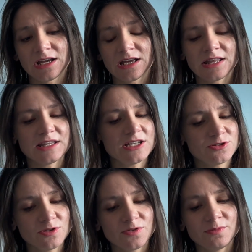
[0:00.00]
The history
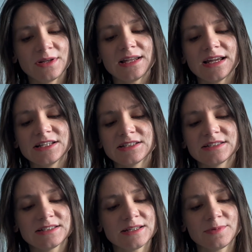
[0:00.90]
of the Middle Ages is
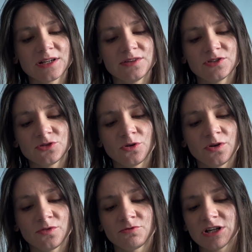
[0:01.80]
typically the story of
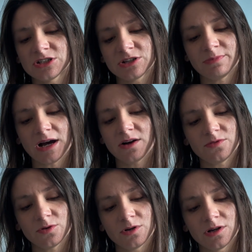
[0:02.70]
the rich and powerful.